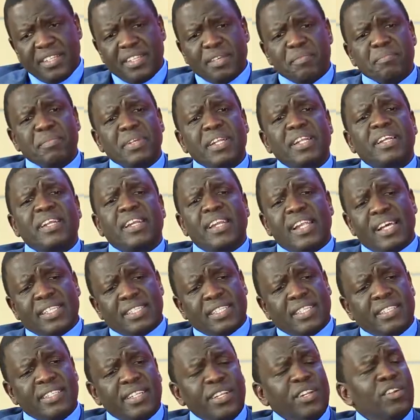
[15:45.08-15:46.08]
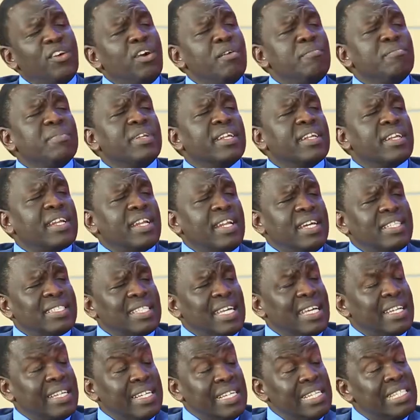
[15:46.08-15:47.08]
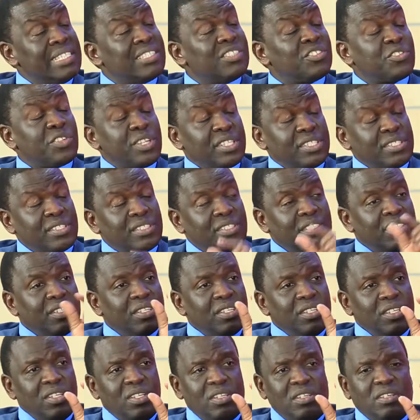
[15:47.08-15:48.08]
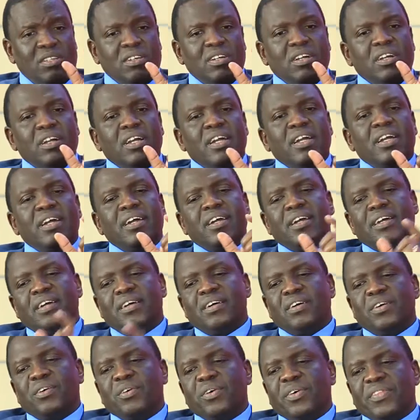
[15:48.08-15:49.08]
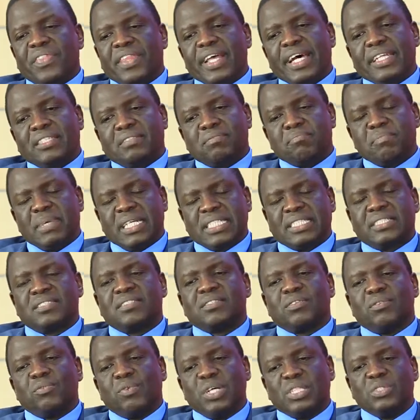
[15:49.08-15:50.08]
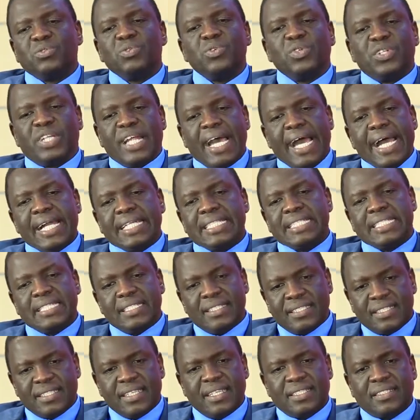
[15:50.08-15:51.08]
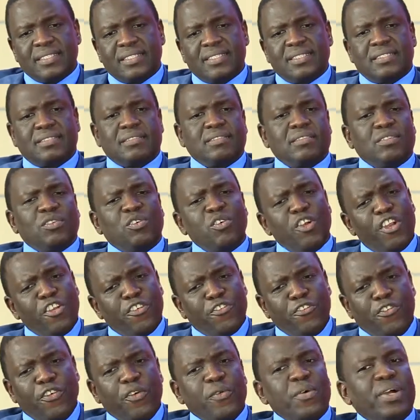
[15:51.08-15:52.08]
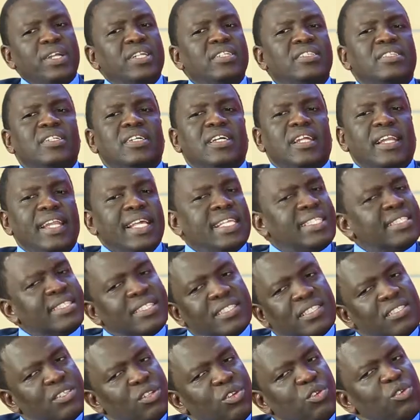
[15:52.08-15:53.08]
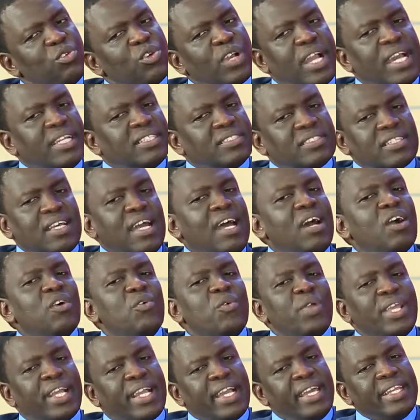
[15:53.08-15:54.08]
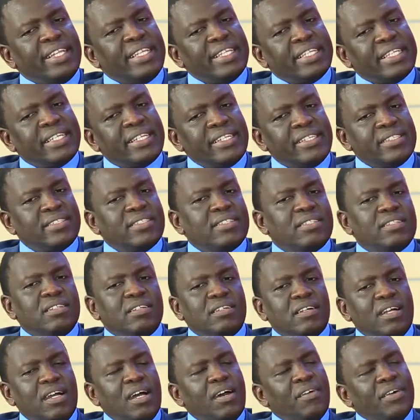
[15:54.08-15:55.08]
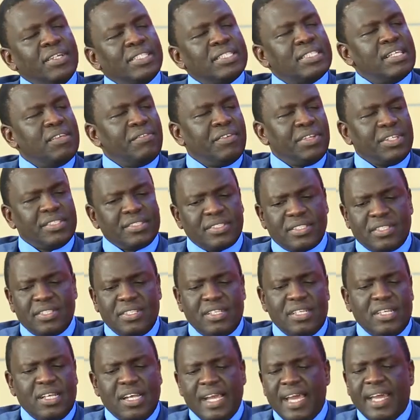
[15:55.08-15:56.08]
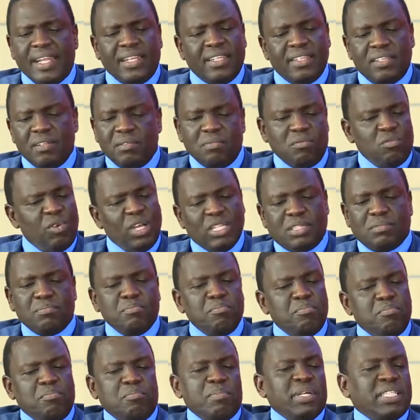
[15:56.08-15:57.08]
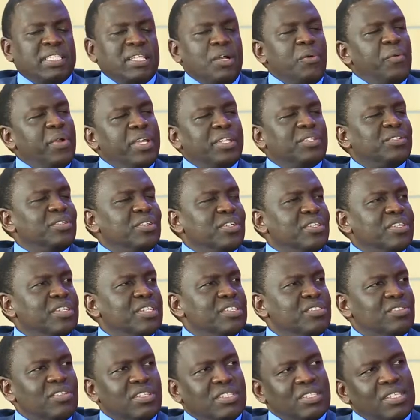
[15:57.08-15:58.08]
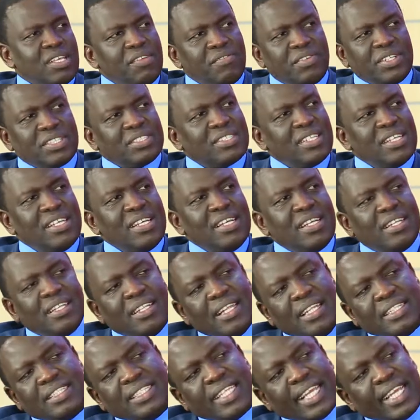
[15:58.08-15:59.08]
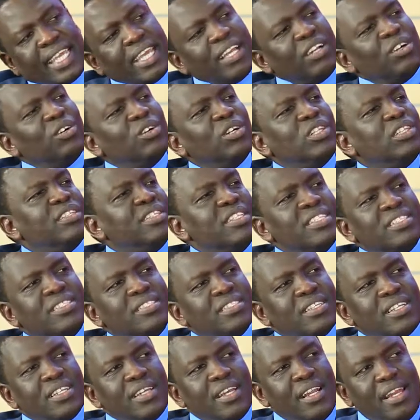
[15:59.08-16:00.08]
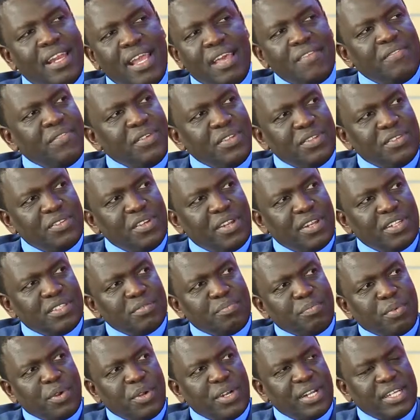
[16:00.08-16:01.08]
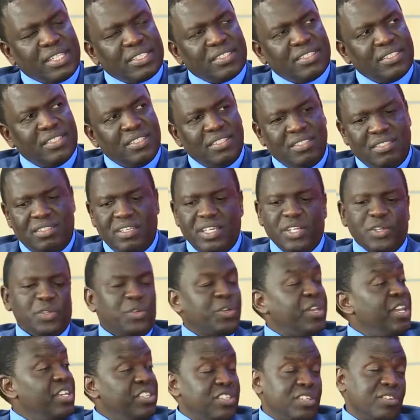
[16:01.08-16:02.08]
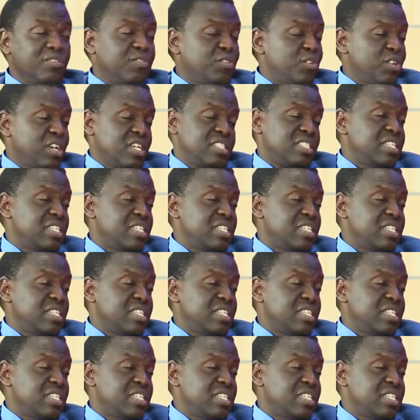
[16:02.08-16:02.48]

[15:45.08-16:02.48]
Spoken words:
the middle class and the lower middle class are really stressed on that. But what we would urge is that going forward, let's look at how we can increase our savings. And what better way to increase your savings than taking all these life insurance products. Okay. Education for your